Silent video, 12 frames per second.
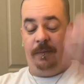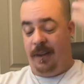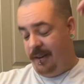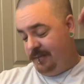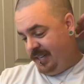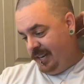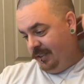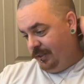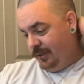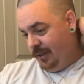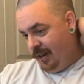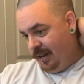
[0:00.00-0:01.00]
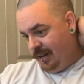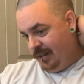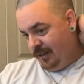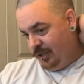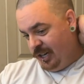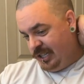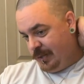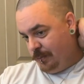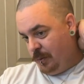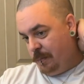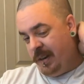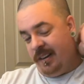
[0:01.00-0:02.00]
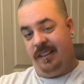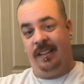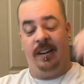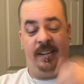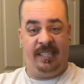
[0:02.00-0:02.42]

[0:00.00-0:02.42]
the 510 adjustable pin in there.